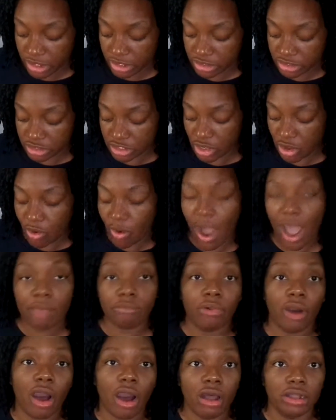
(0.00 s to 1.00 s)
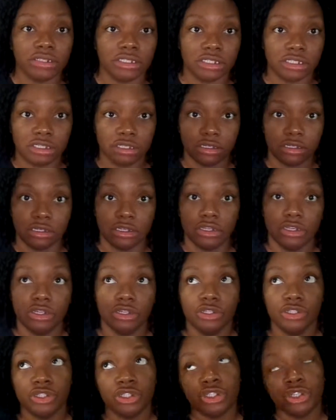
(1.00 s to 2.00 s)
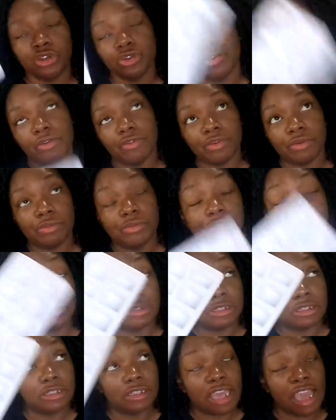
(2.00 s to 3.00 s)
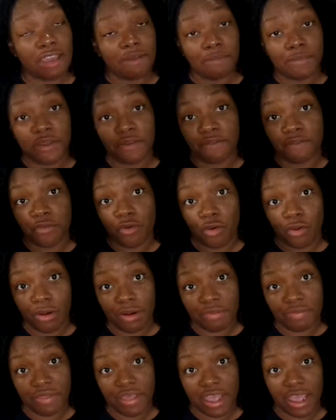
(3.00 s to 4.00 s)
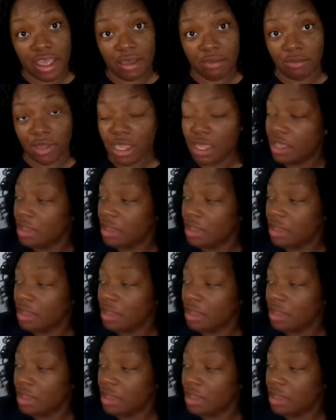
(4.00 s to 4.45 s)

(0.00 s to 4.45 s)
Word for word: So I bought 2 of them, which gave me 4 of them,